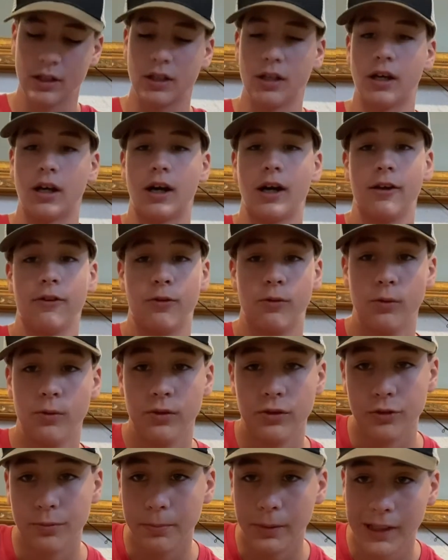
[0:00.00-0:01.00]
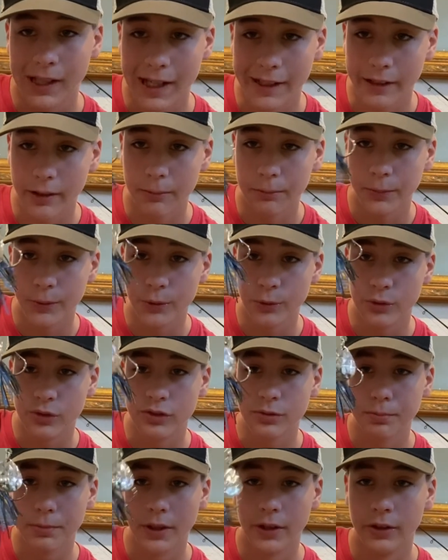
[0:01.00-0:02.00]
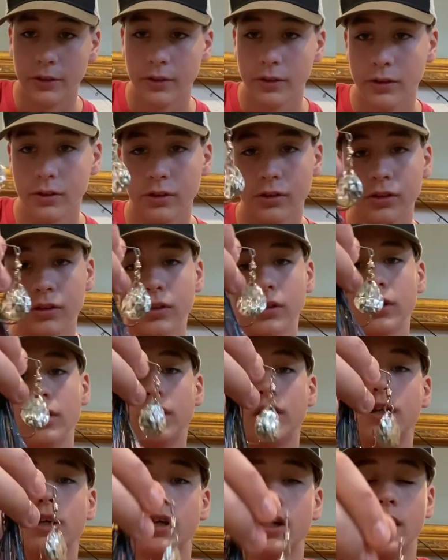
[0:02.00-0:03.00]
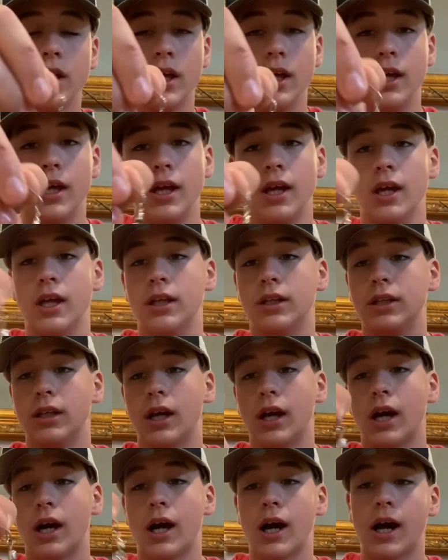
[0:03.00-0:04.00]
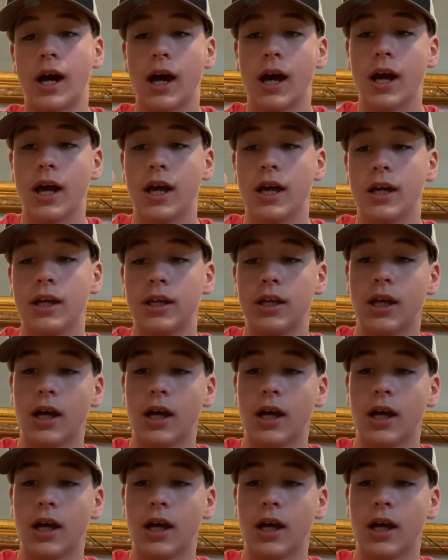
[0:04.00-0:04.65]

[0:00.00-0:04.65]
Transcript: I threw this black and blue spinner, and I